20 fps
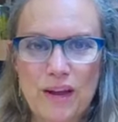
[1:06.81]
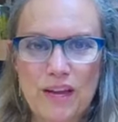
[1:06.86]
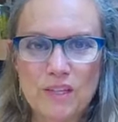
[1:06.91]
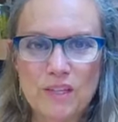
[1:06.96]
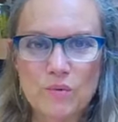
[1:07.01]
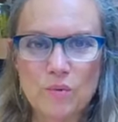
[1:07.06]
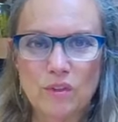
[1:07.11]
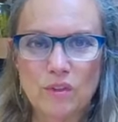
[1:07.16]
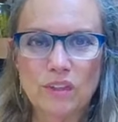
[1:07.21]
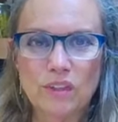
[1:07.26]
I
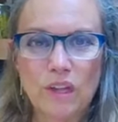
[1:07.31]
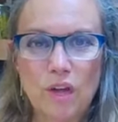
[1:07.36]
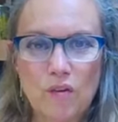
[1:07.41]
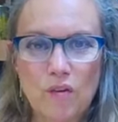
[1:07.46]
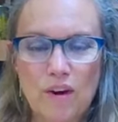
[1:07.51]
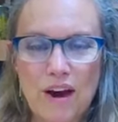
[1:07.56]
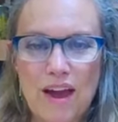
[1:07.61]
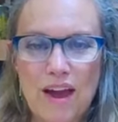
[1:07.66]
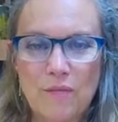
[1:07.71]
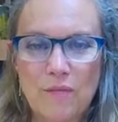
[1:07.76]
guess we're a little
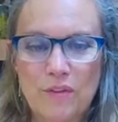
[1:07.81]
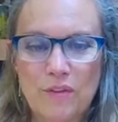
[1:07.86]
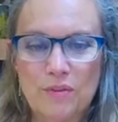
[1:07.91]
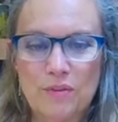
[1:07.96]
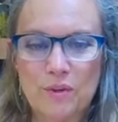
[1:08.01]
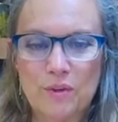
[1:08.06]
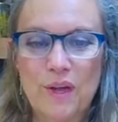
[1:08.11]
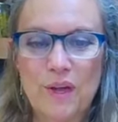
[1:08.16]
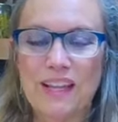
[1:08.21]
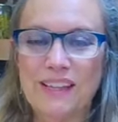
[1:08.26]
over halfway
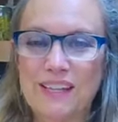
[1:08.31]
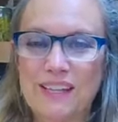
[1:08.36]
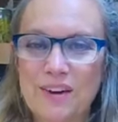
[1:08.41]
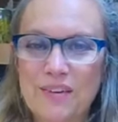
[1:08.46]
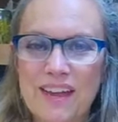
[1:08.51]
through. Hello,